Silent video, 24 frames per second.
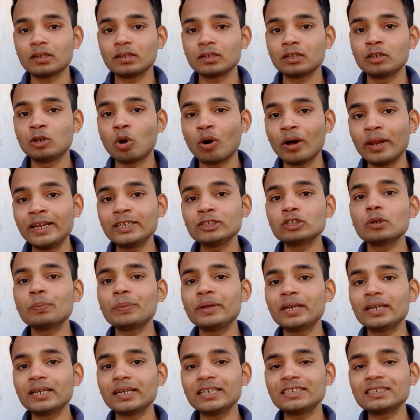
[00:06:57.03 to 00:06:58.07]
knowledge of
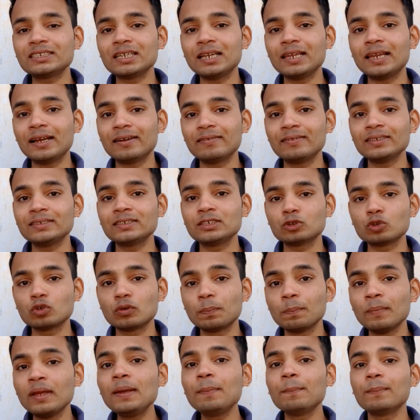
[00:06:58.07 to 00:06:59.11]
international language should
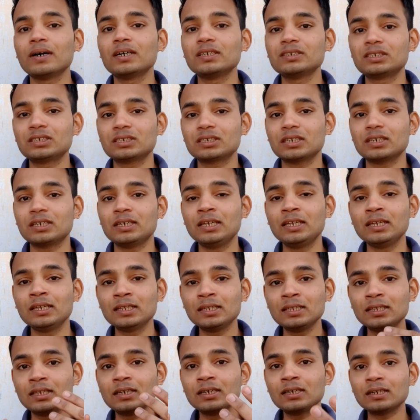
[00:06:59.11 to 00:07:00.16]
be must
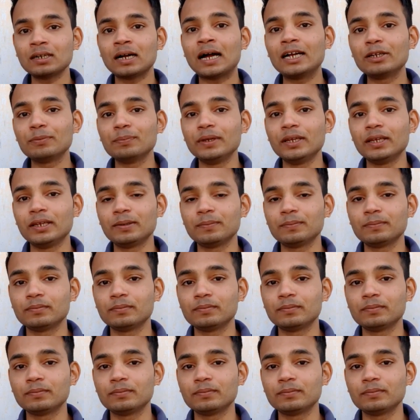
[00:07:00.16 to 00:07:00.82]
in the army.